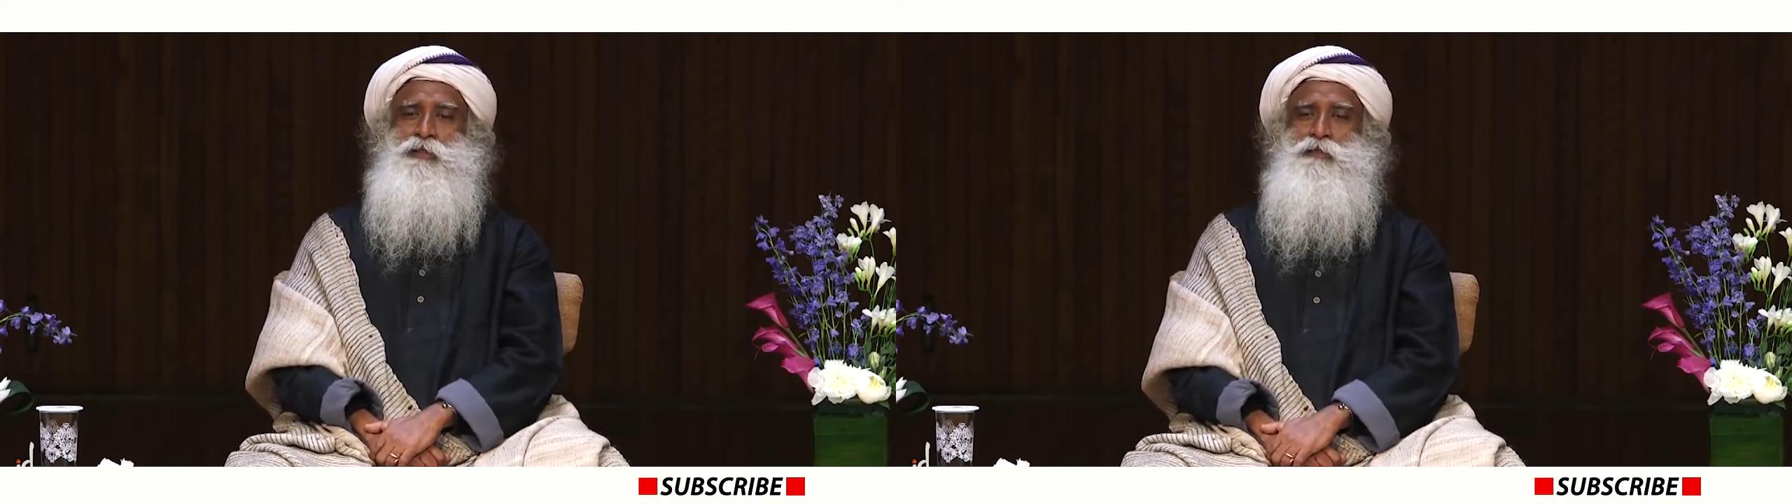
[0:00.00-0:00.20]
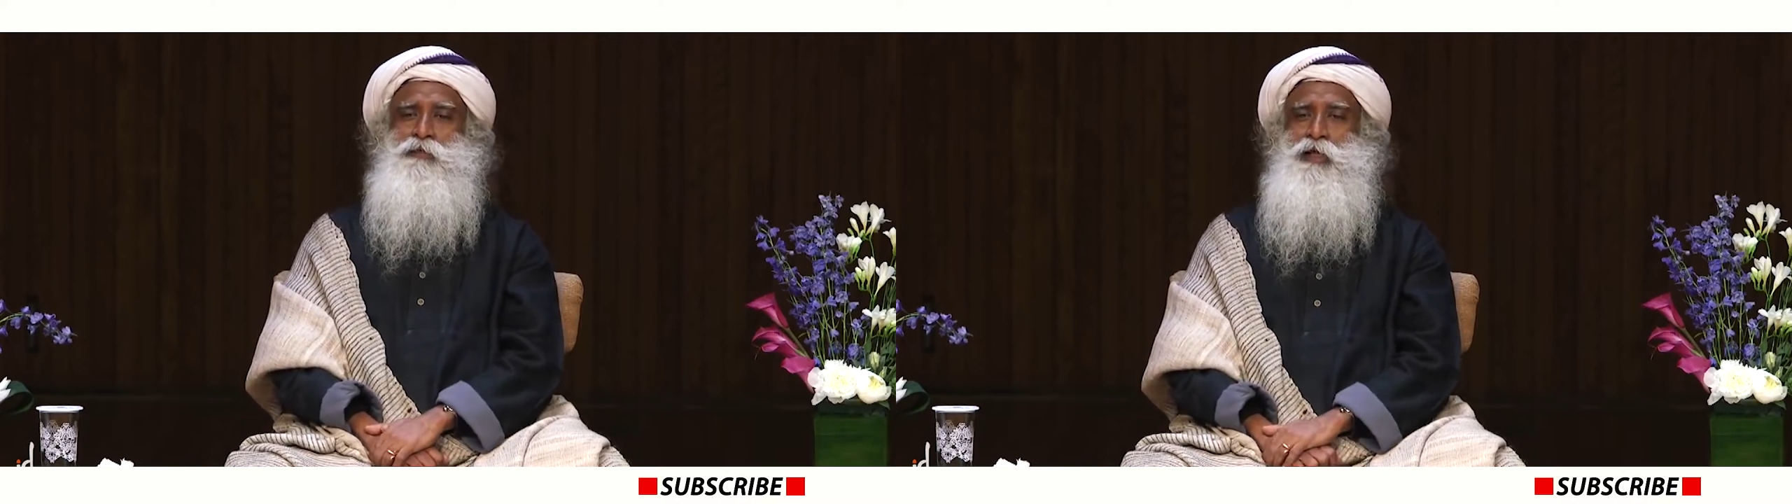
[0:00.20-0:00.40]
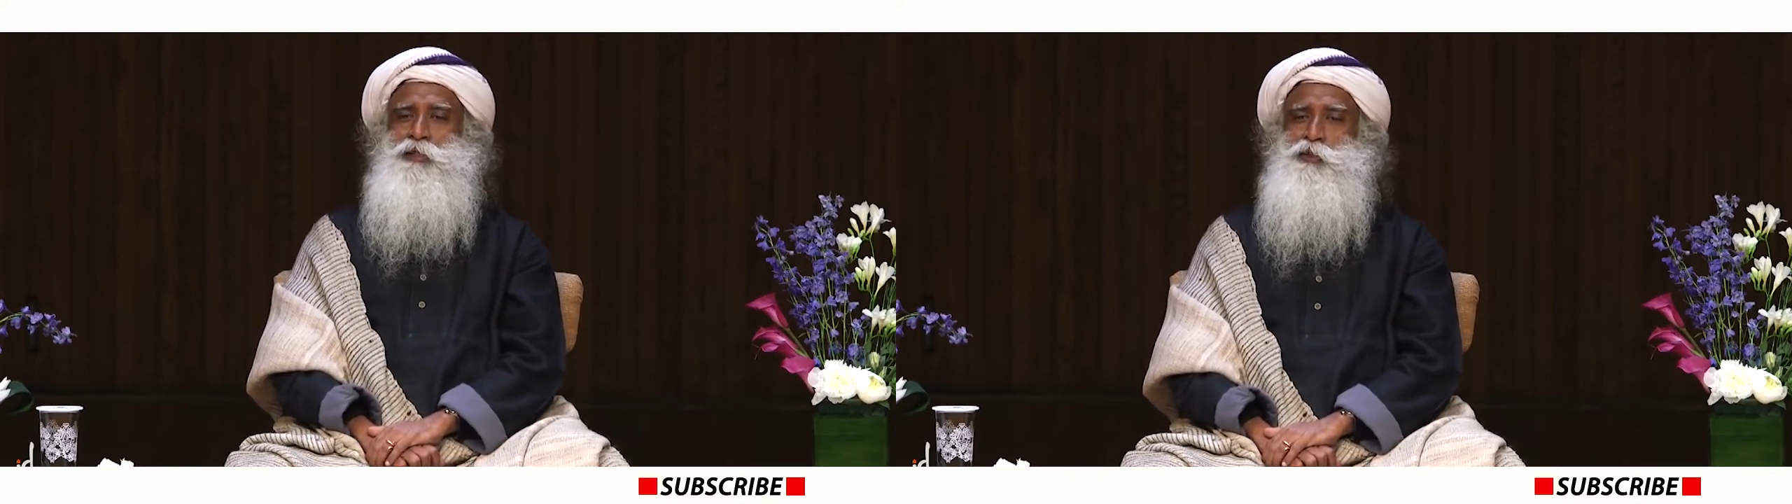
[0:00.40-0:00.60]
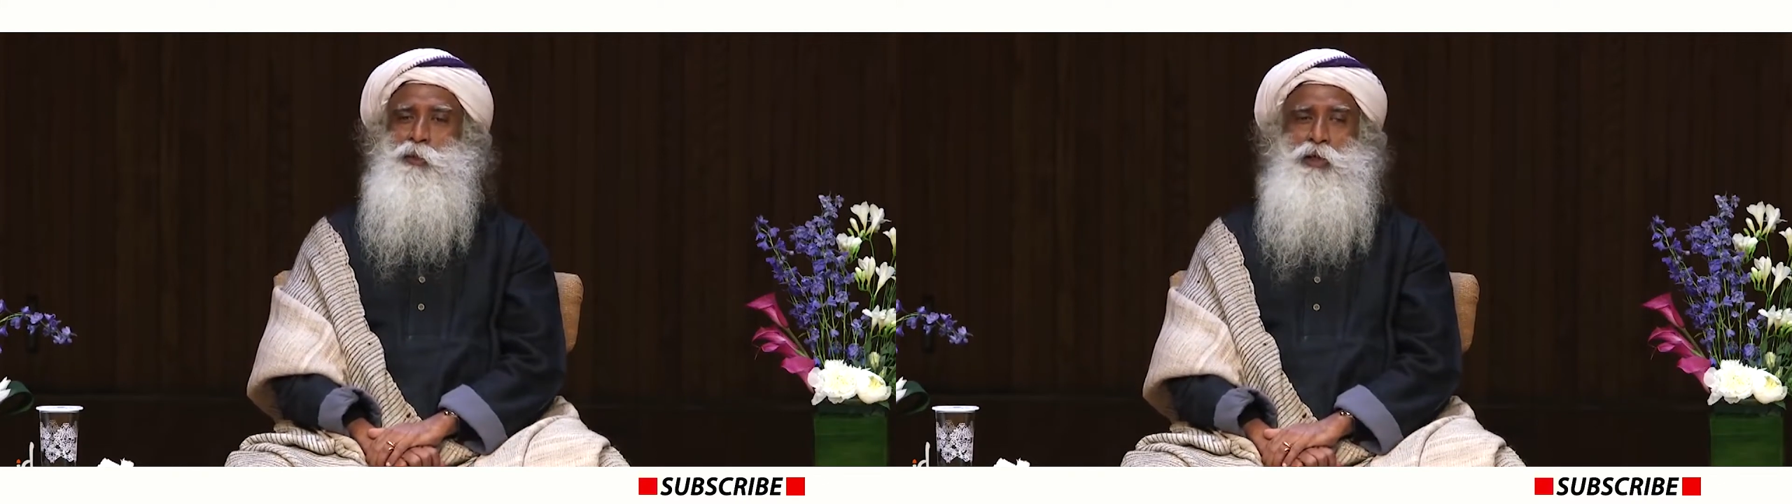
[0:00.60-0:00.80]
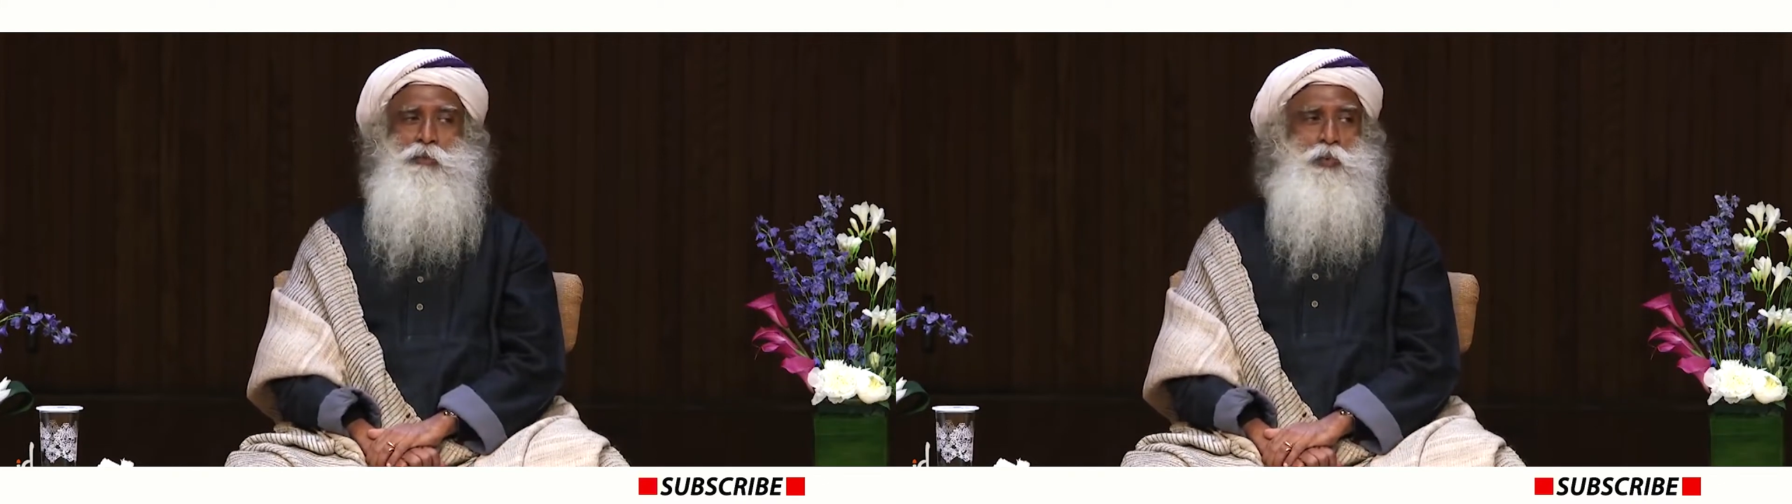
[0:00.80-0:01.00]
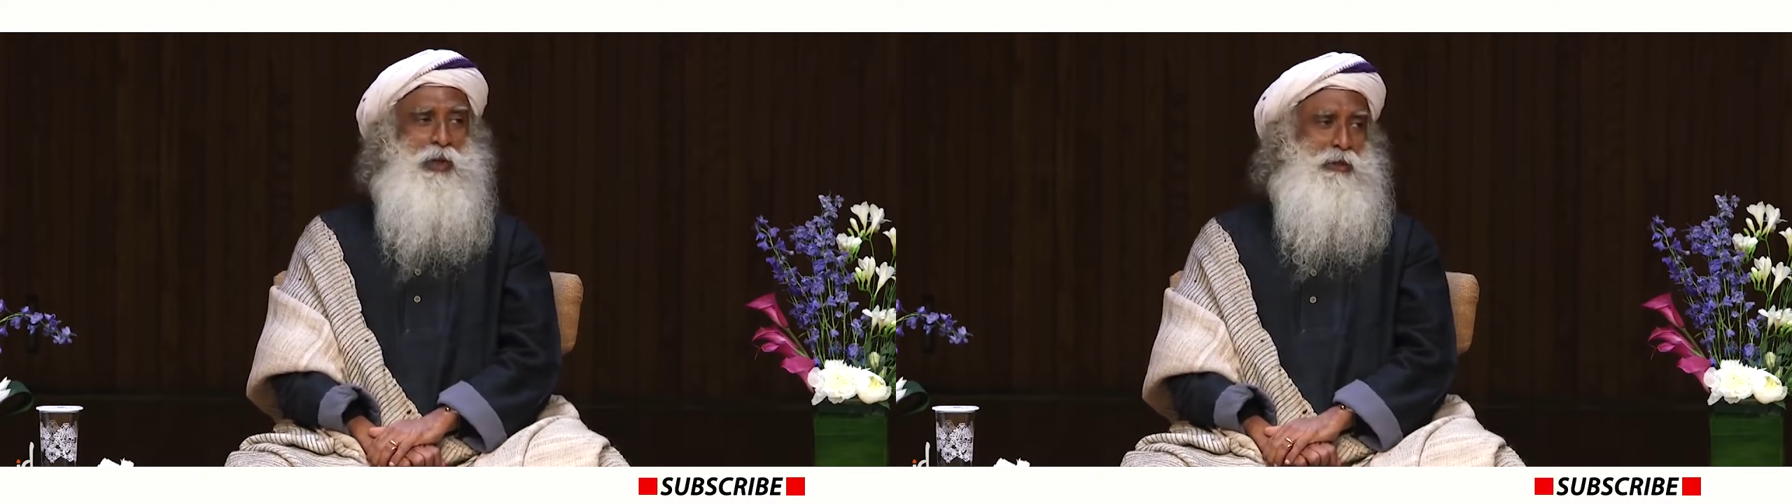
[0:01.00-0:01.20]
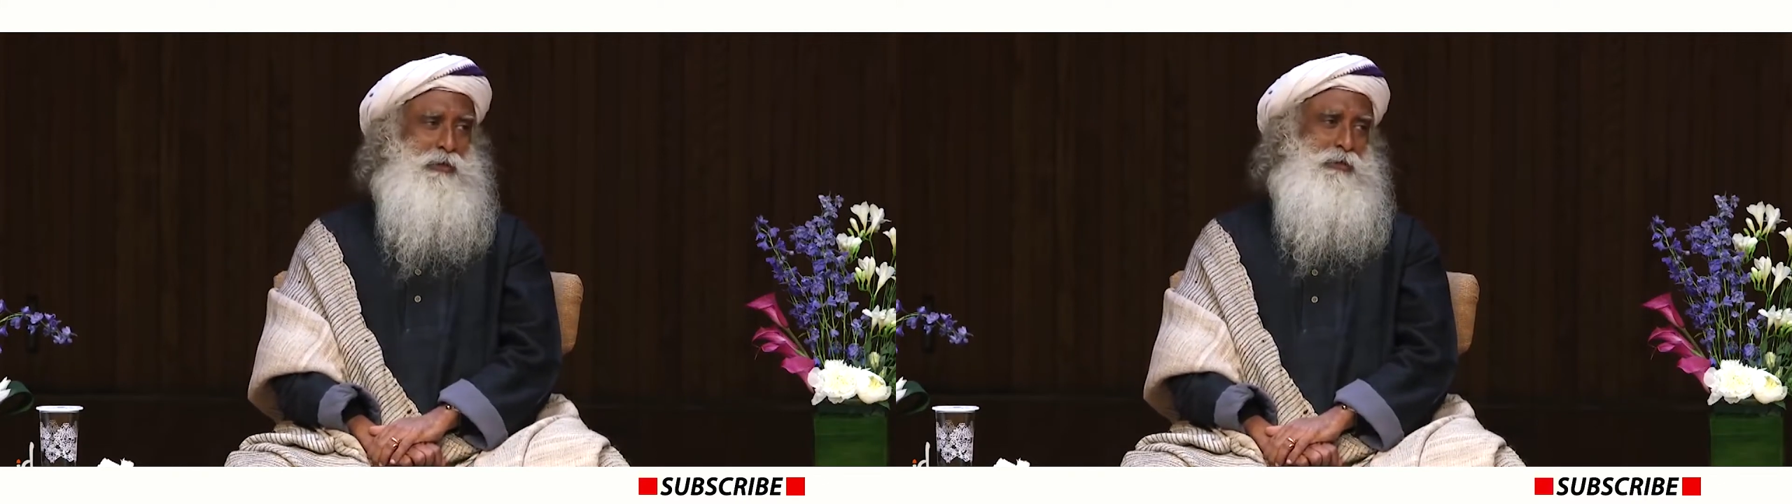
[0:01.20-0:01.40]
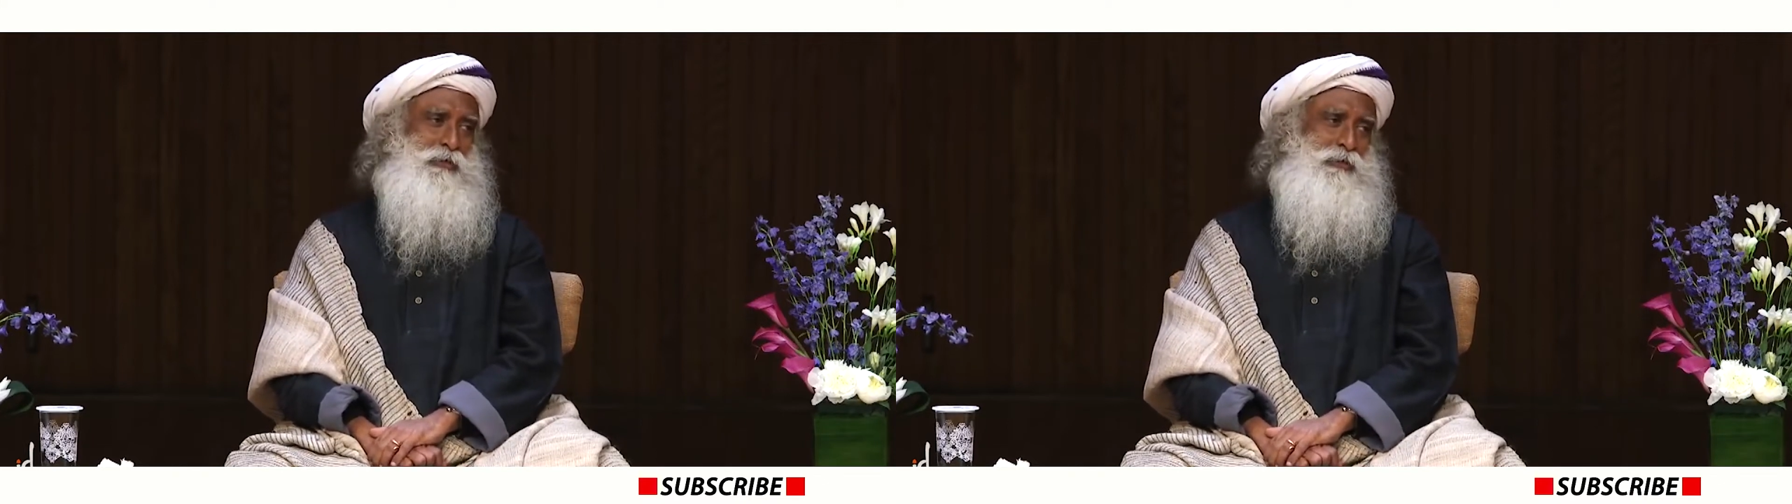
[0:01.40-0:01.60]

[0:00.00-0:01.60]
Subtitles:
civilized way, wait